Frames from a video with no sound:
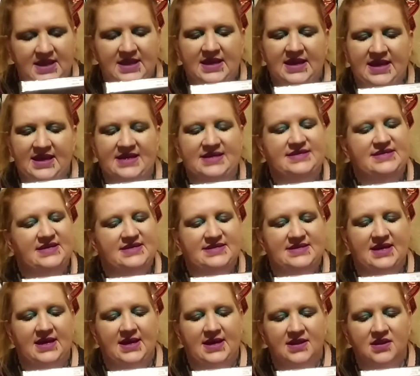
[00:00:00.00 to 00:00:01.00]
it says
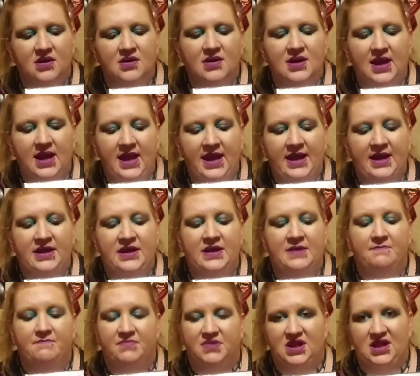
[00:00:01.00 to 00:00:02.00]
color and
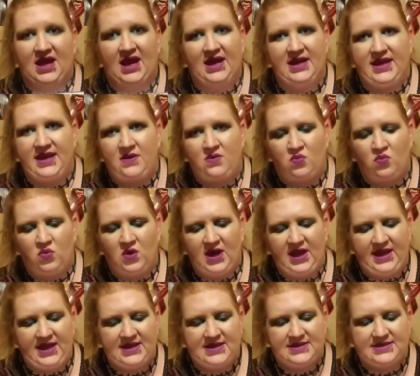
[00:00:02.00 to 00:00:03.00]
black and
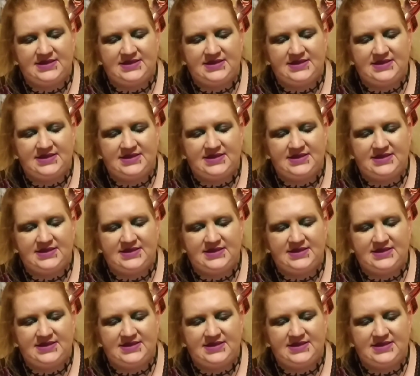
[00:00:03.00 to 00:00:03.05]
white.